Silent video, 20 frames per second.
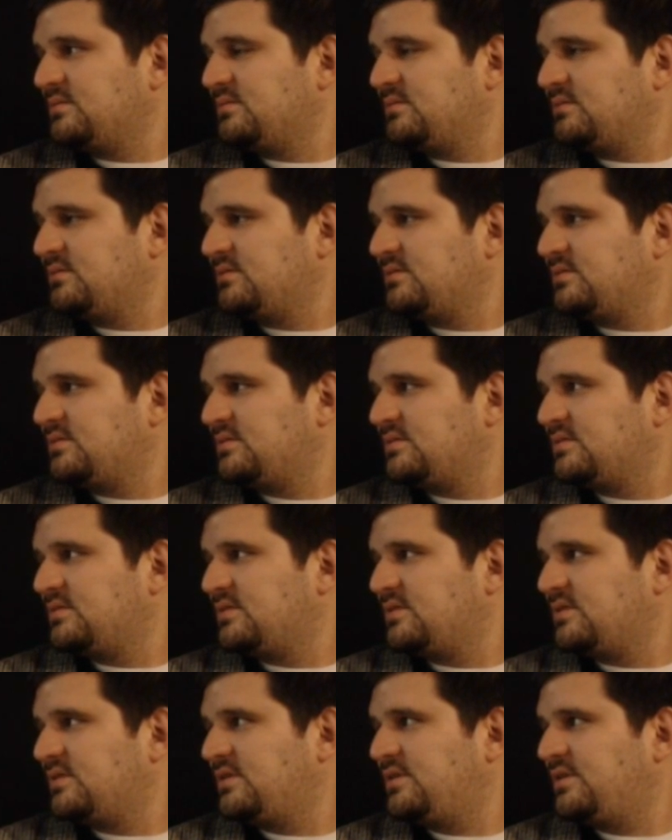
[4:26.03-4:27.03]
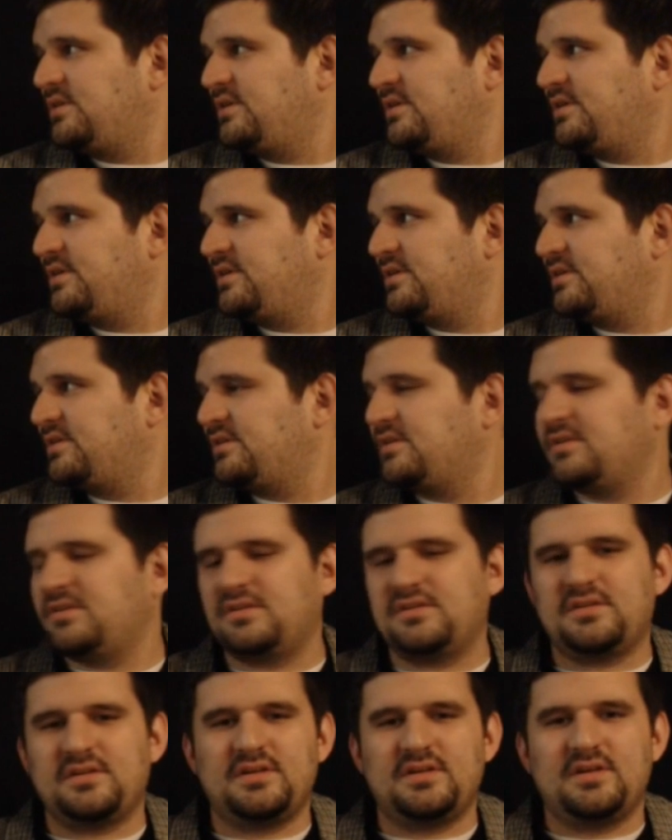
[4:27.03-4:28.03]

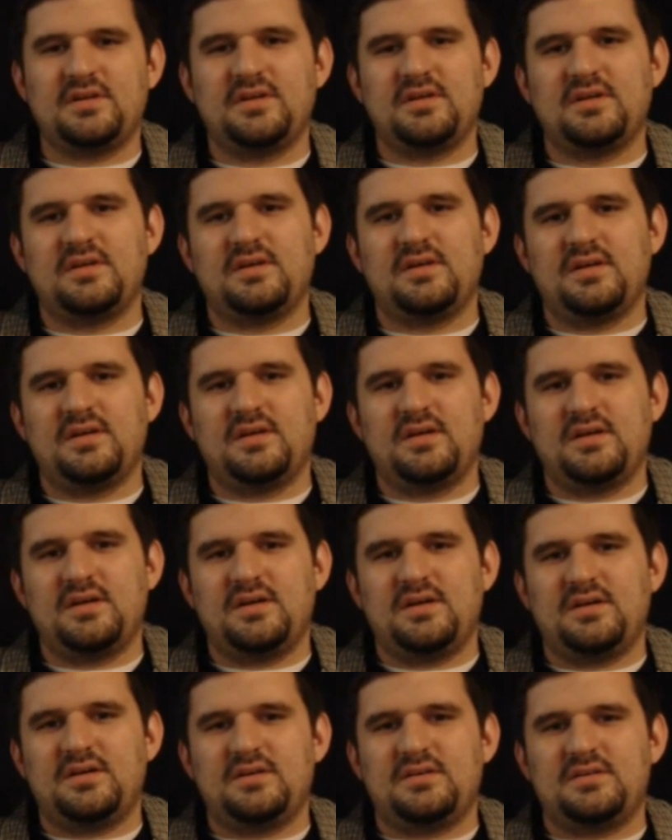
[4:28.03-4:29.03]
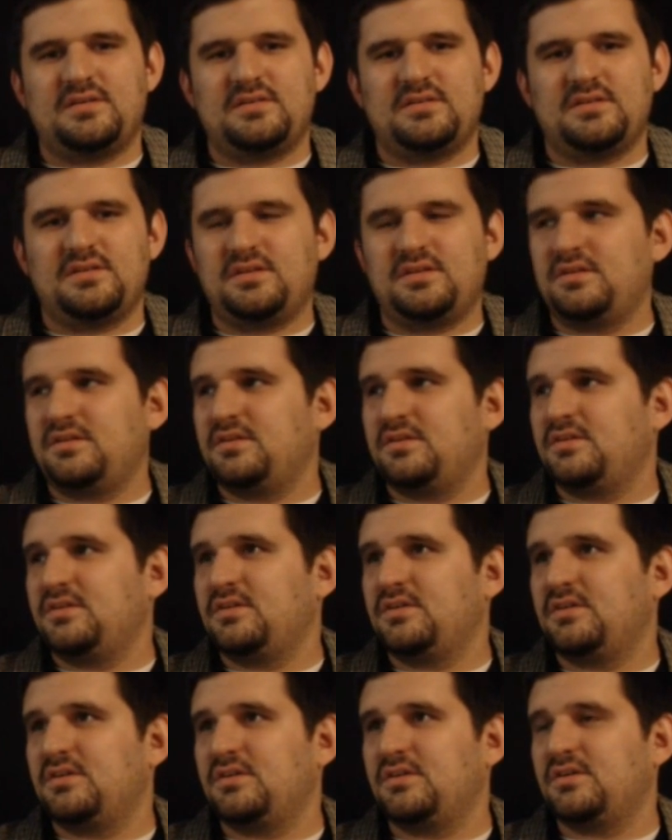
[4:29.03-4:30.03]

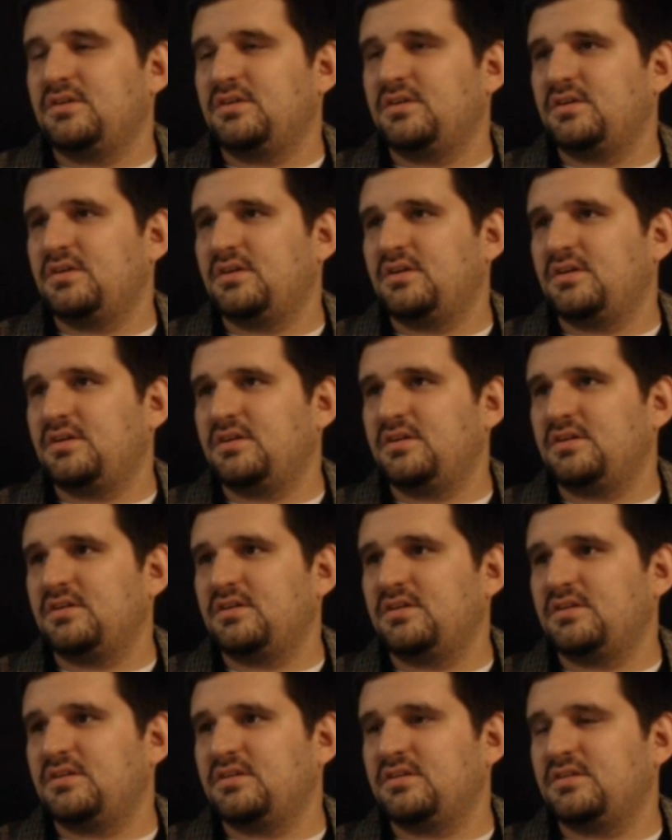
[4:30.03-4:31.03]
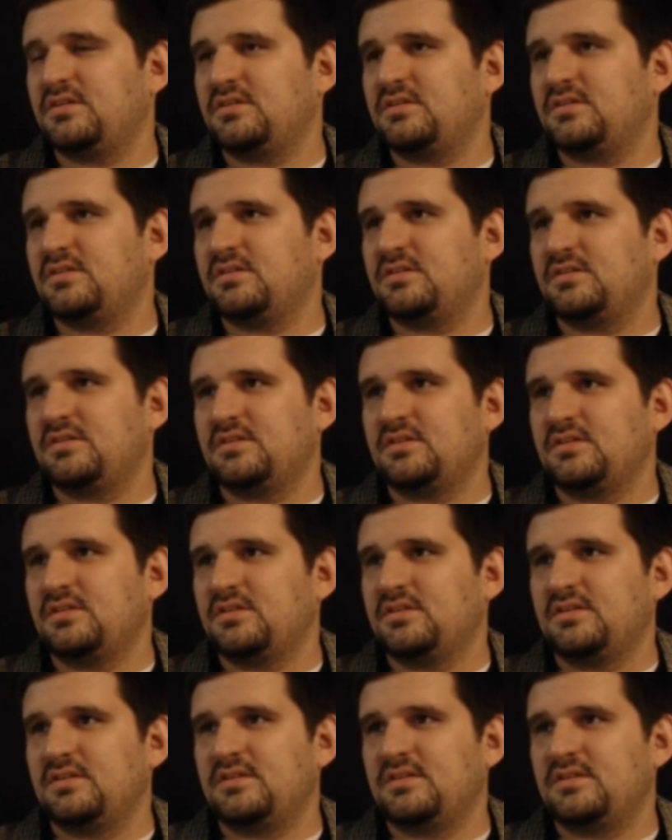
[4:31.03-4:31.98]
This person isn't speaking.